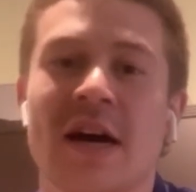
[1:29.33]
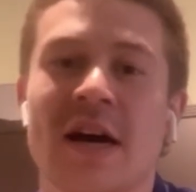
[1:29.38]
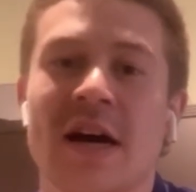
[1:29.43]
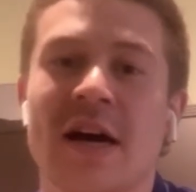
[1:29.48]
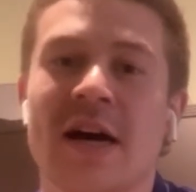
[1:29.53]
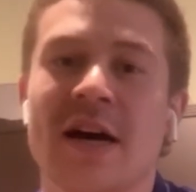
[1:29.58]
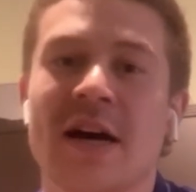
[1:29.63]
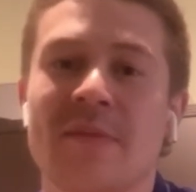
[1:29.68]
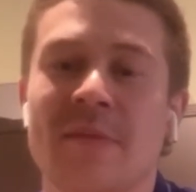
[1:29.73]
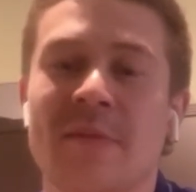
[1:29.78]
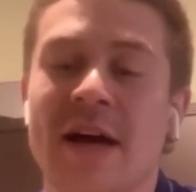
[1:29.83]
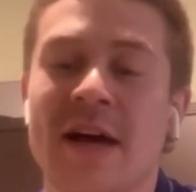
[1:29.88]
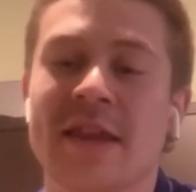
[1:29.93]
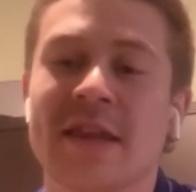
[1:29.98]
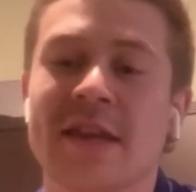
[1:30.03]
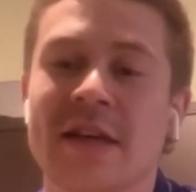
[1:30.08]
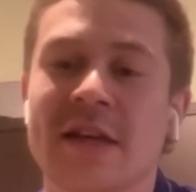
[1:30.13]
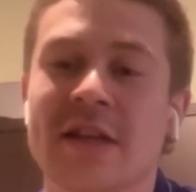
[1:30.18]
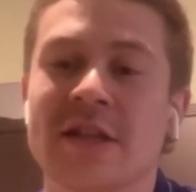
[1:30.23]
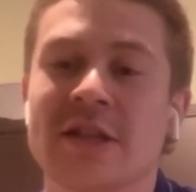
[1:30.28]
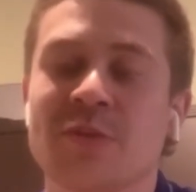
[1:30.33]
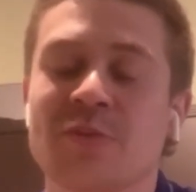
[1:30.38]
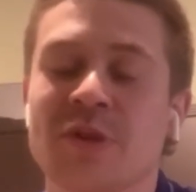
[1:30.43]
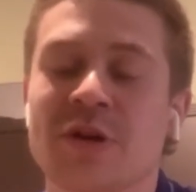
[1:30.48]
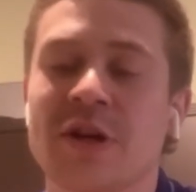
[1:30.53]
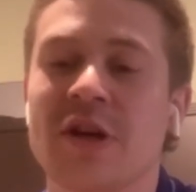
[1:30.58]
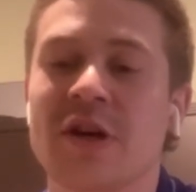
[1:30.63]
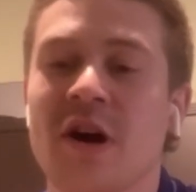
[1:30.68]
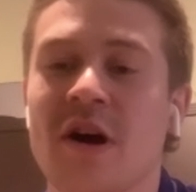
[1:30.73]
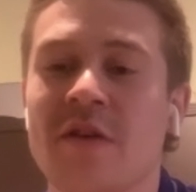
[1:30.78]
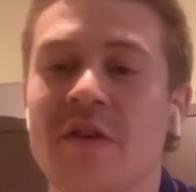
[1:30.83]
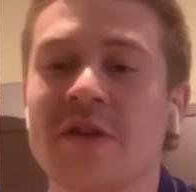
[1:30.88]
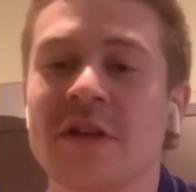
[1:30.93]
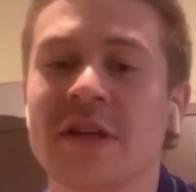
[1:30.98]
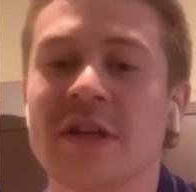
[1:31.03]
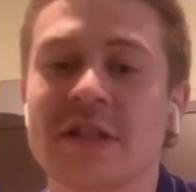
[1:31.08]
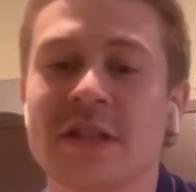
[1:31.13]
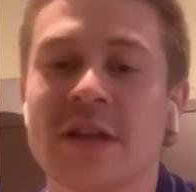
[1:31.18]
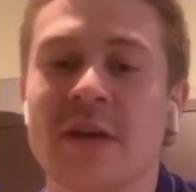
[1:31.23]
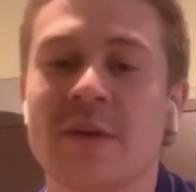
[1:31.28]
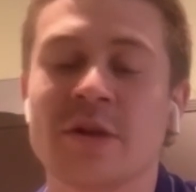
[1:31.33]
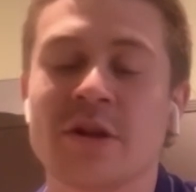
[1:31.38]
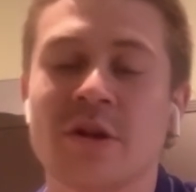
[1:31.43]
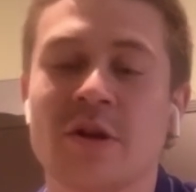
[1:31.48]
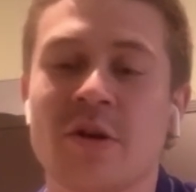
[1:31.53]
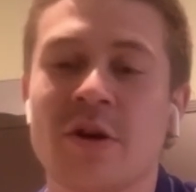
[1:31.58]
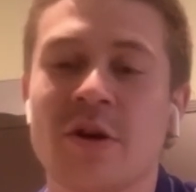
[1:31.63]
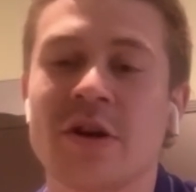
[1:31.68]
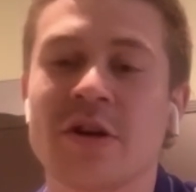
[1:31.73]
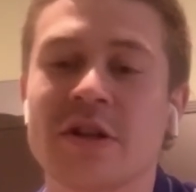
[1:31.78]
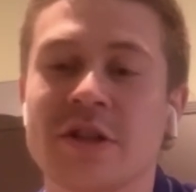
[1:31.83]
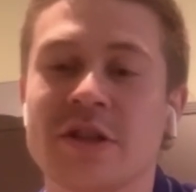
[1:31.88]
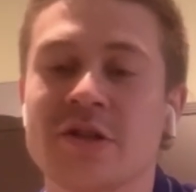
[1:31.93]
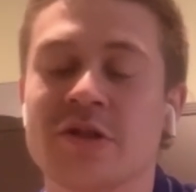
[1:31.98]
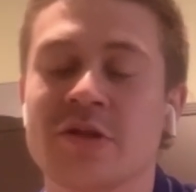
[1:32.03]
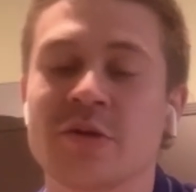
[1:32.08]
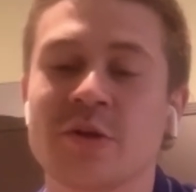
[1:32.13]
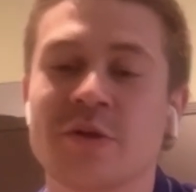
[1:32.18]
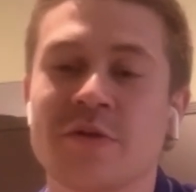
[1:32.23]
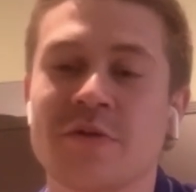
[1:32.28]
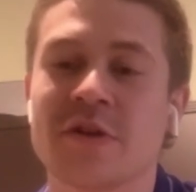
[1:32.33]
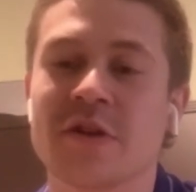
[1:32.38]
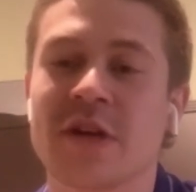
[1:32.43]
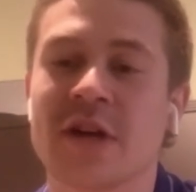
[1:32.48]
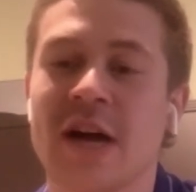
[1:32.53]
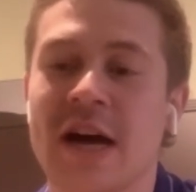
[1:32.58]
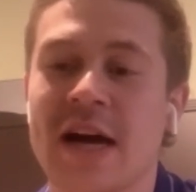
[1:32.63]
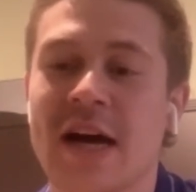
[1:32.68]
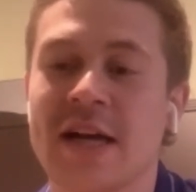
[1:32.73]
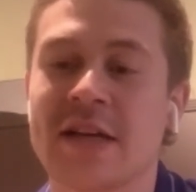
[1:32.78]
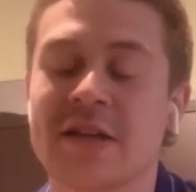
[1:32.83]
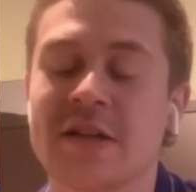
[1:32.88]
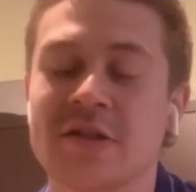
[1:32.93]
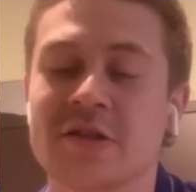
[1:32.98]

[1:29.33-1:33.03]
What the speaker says: I think it's pretty obvious I'm a loyal and truthful guy.